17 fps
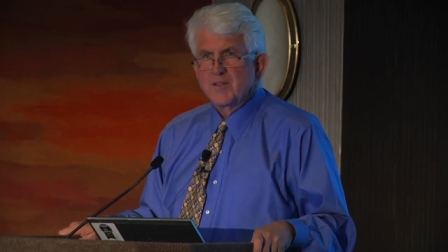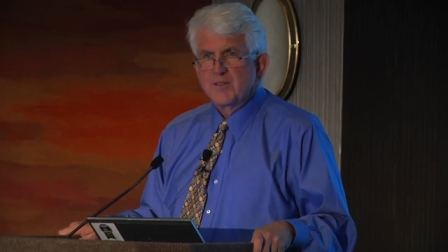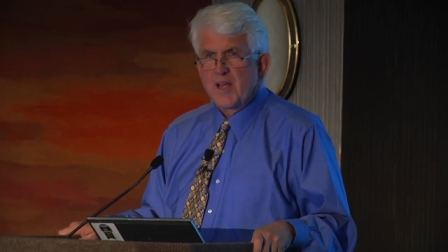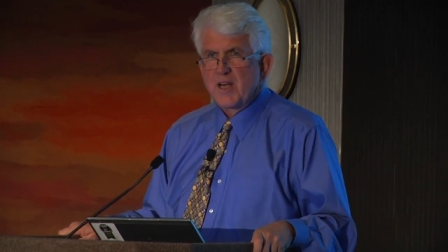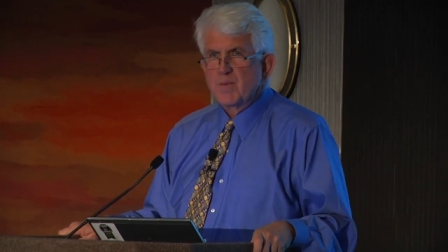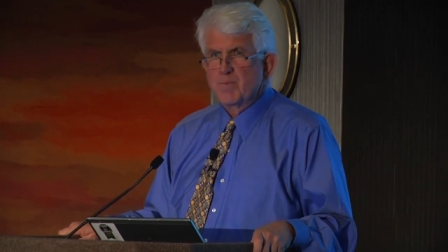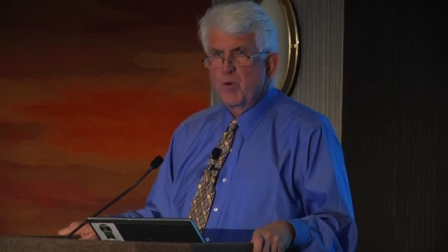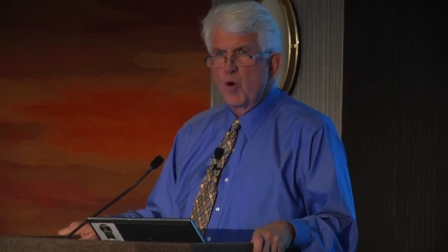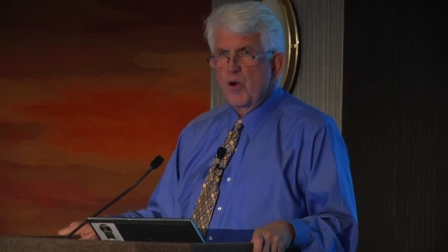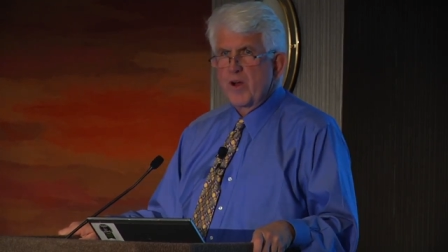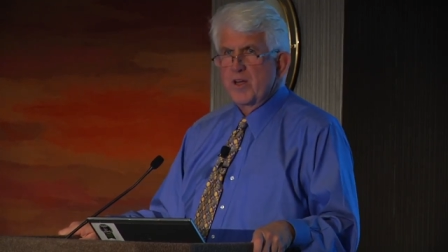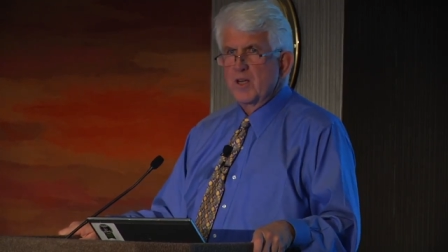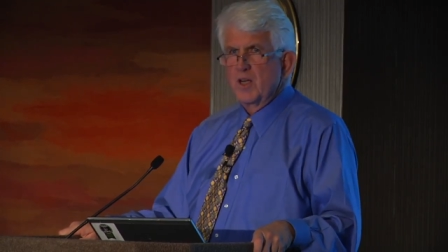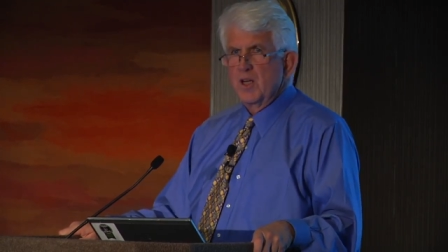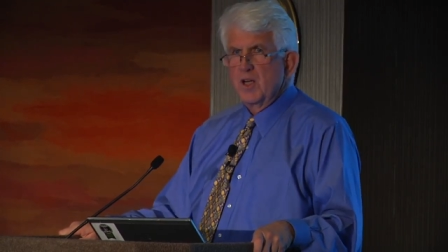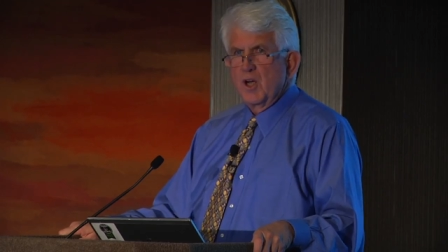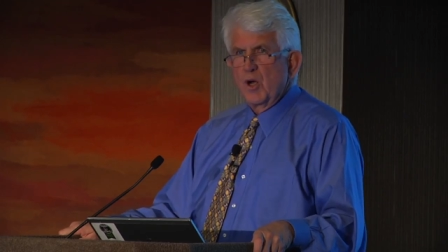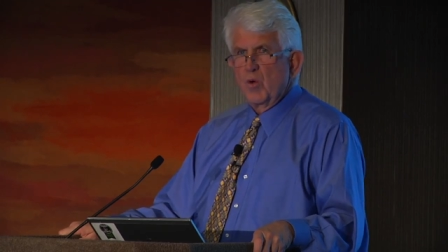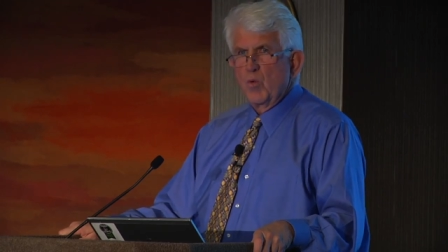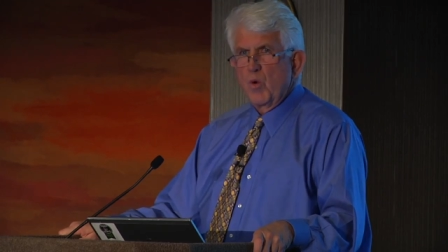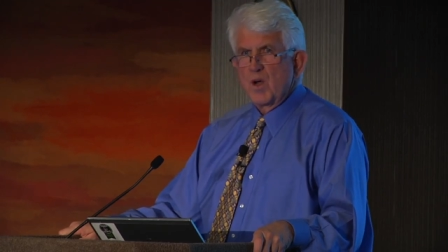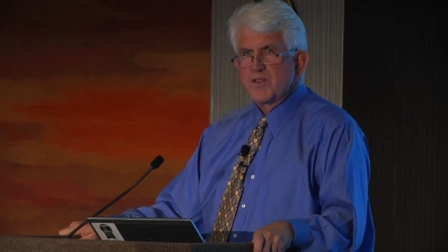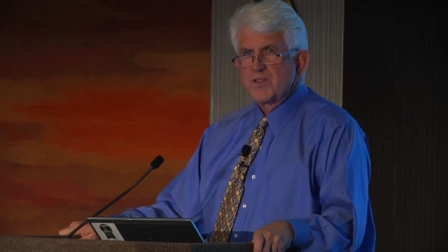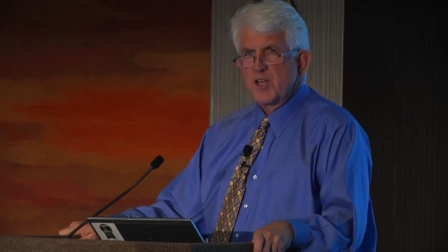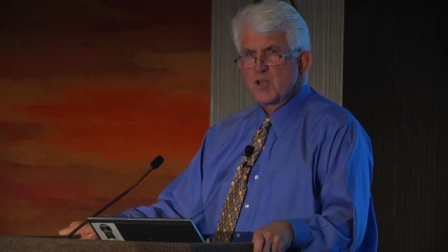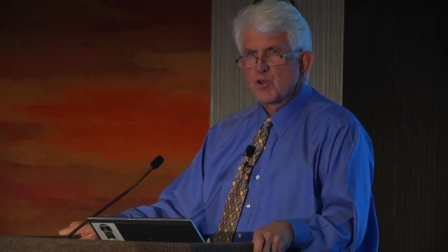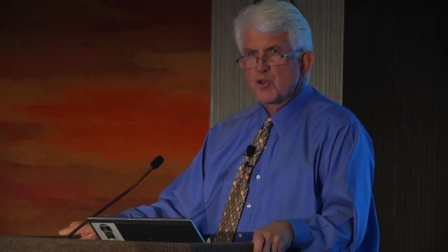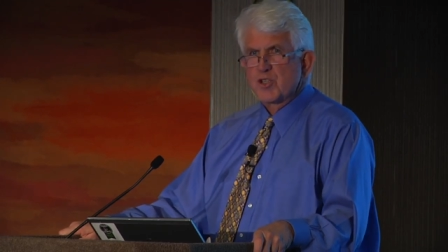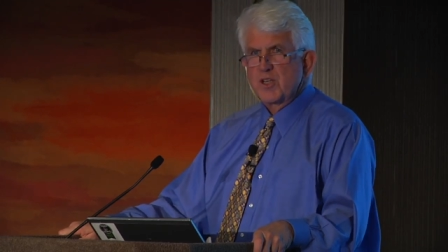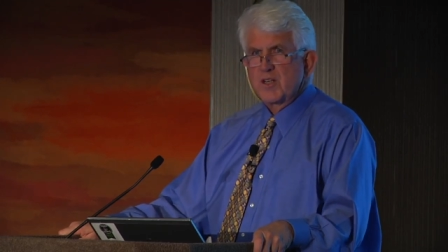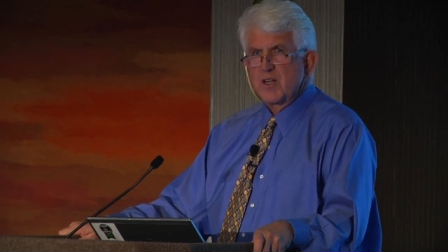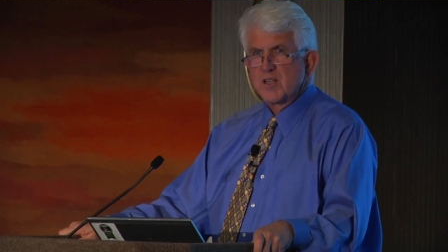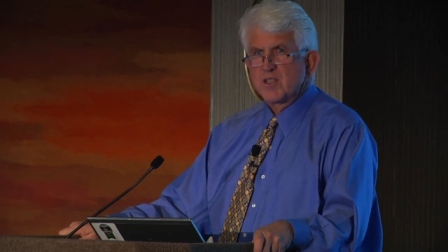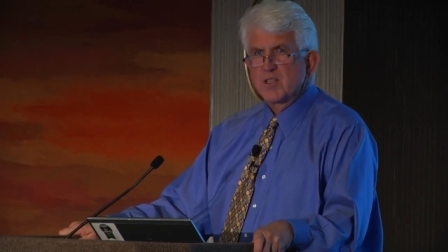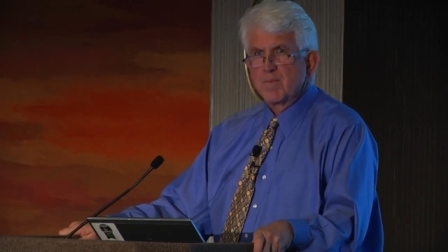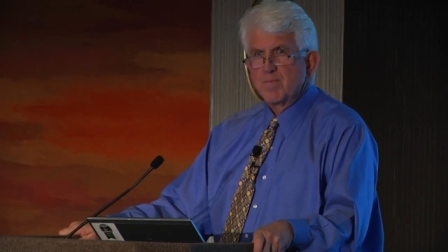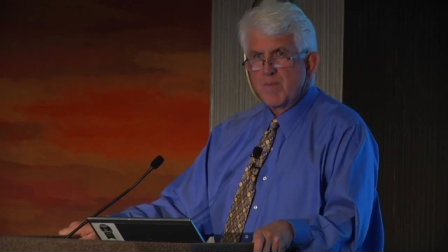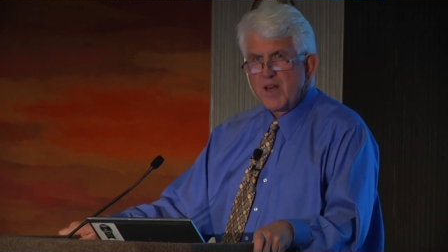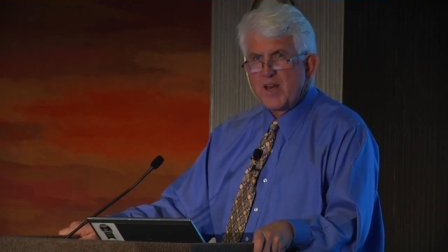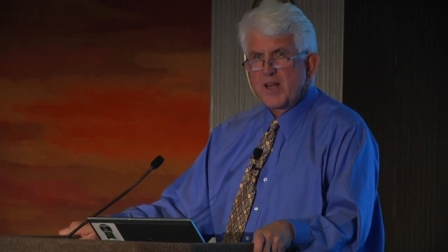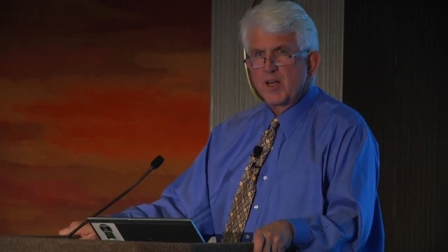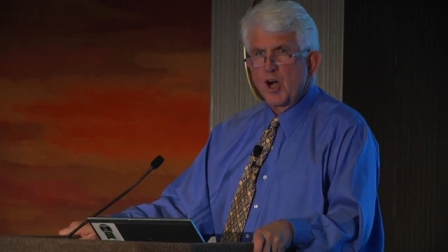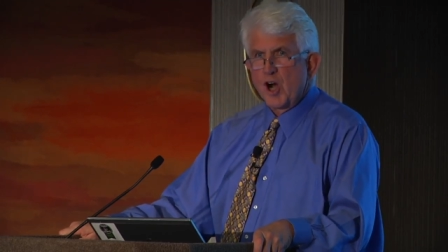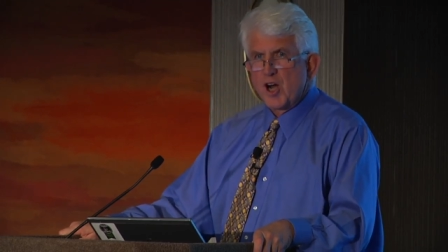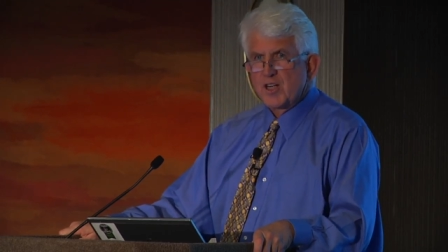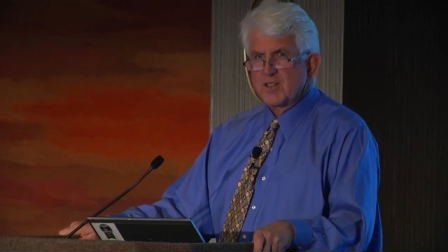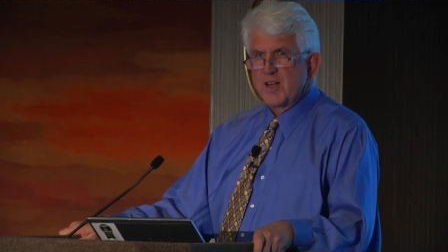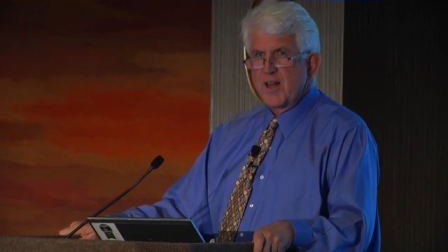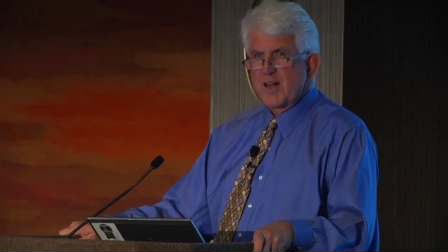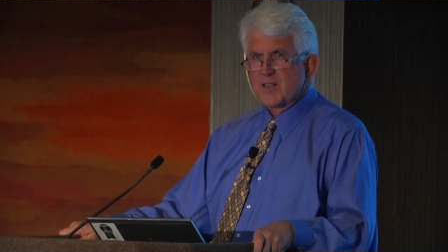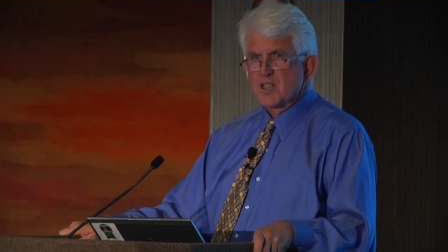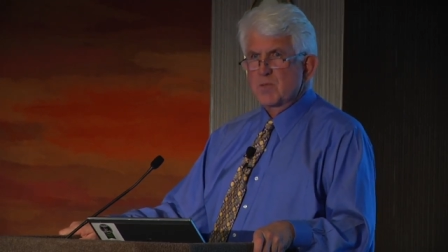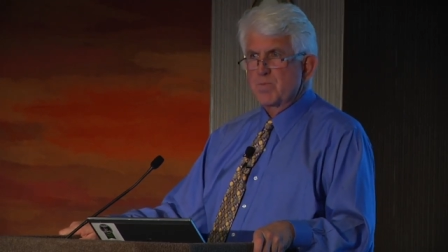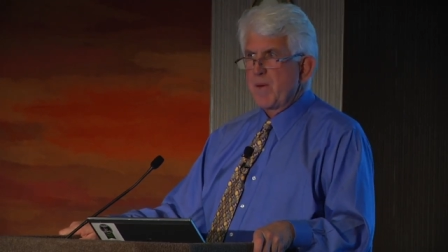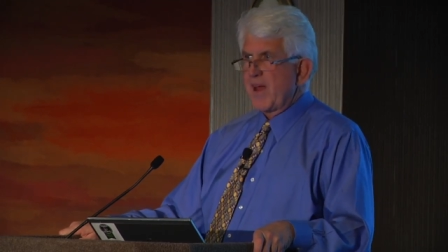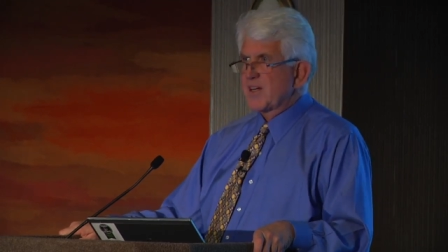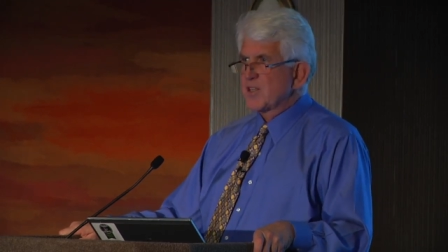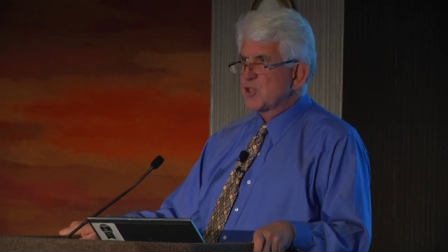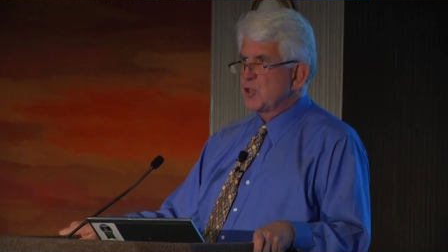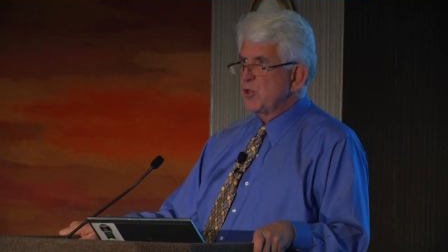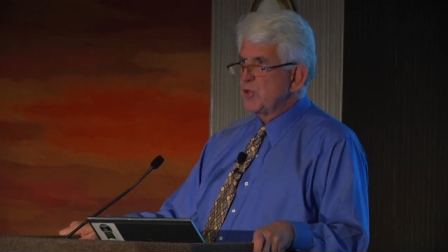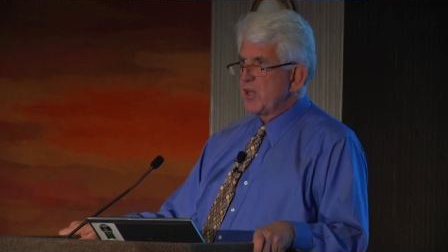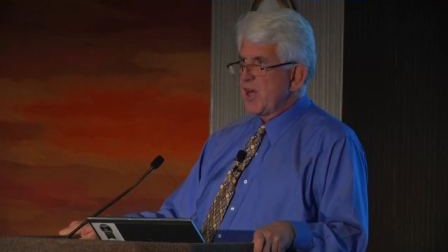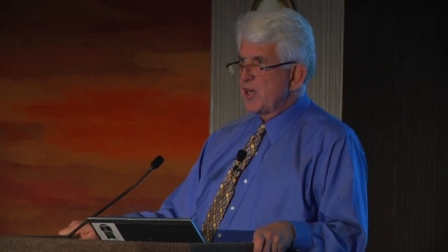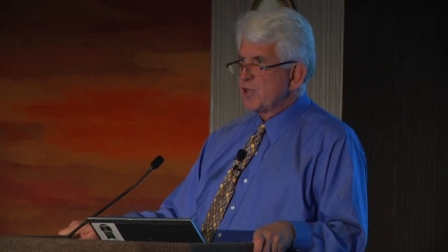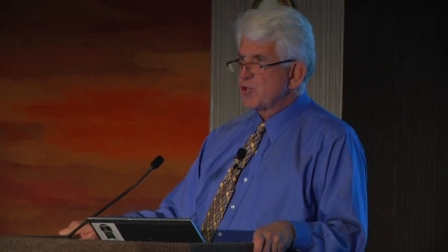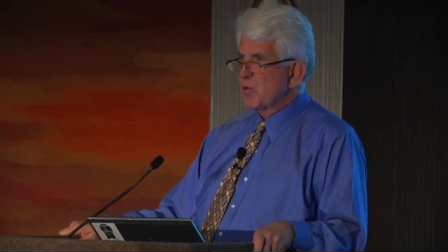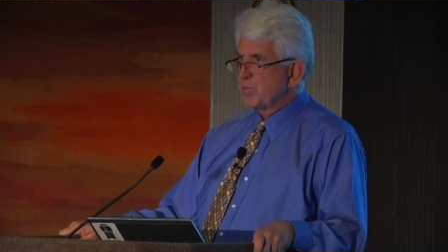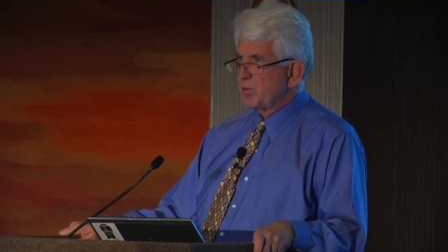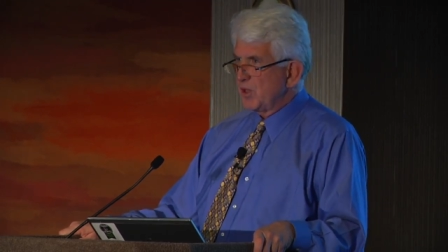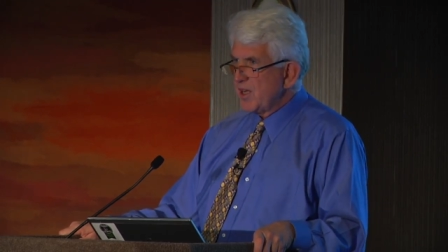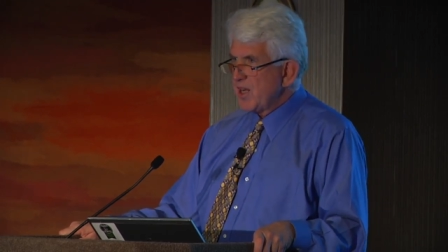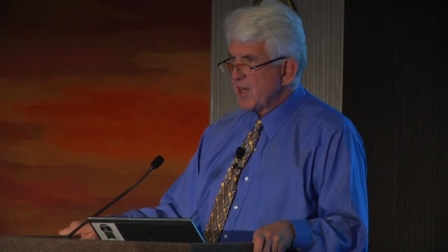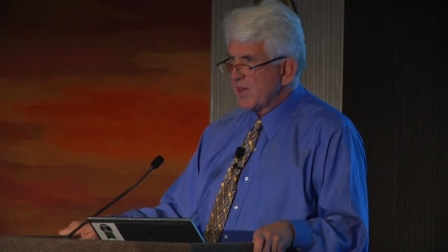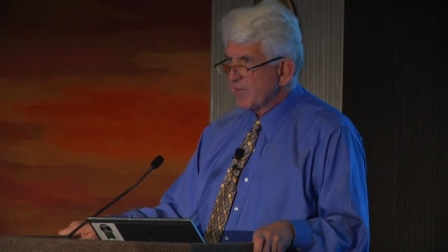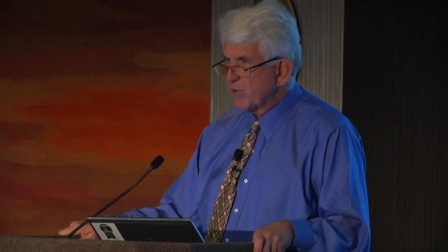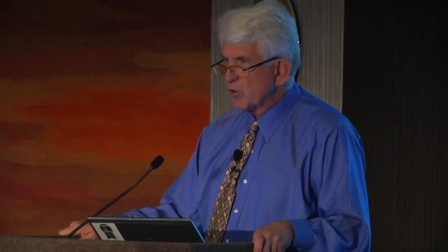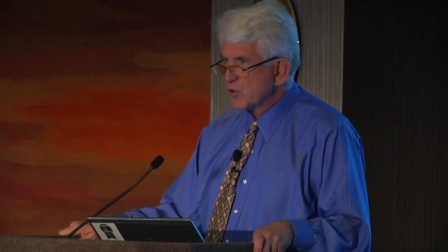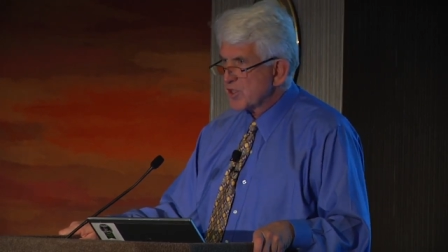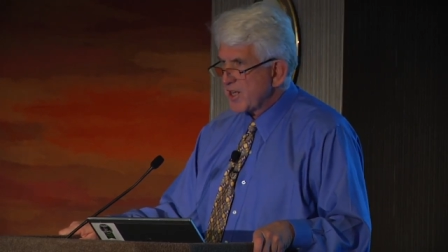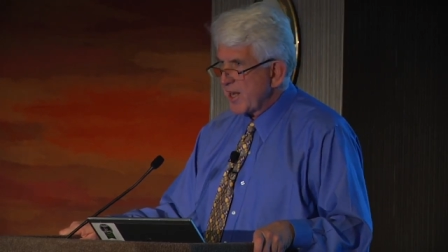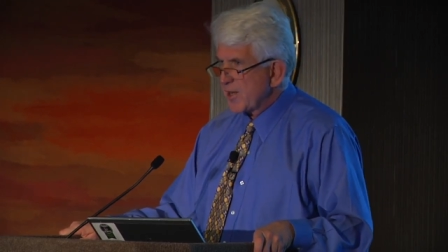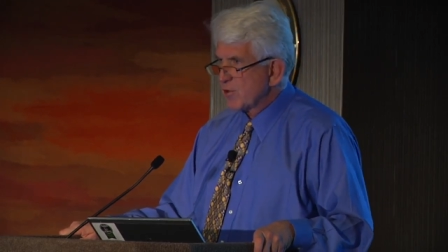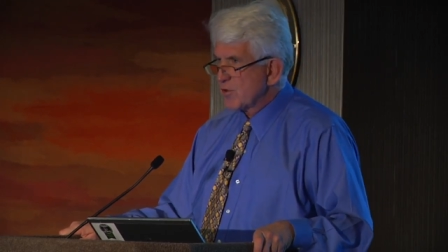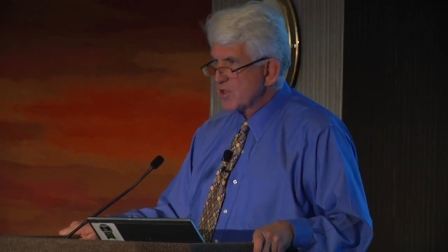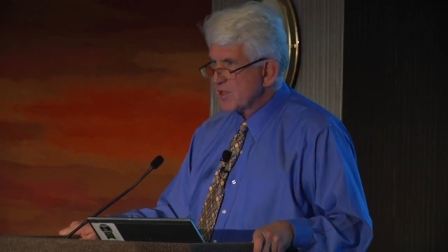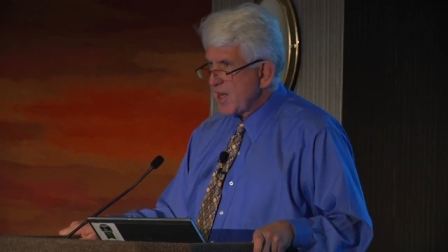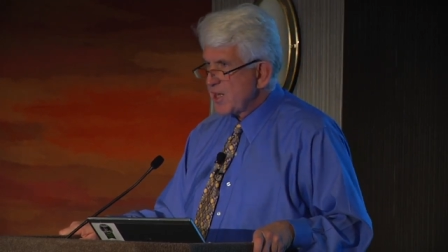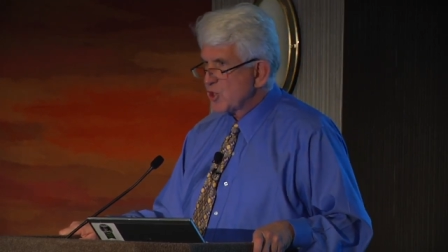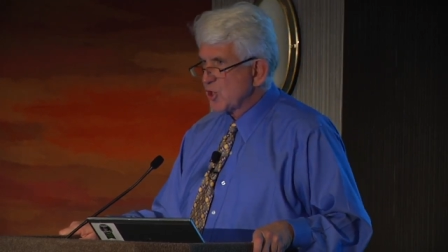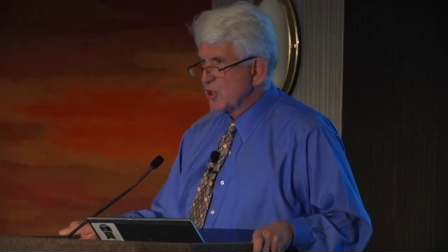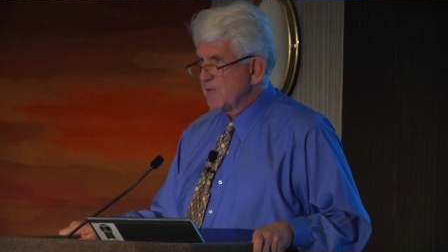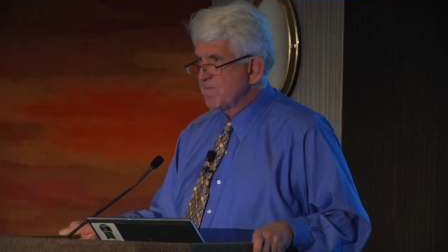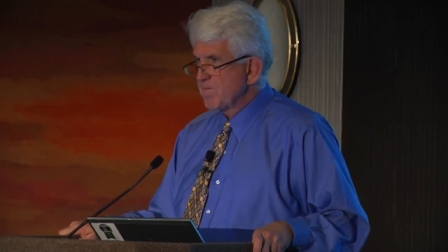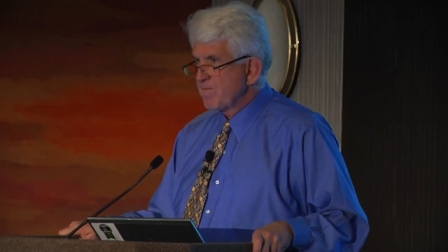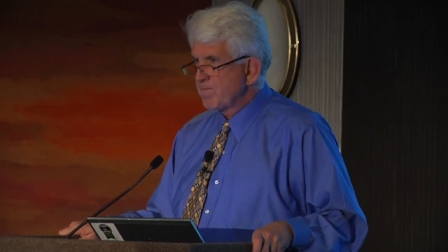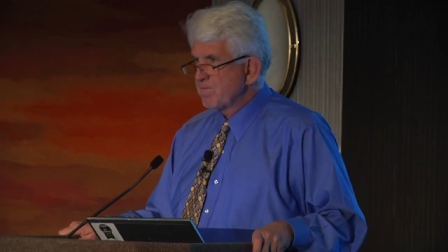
DataPoint was interested in submitting ArcNet specs to the IEEE for standardization.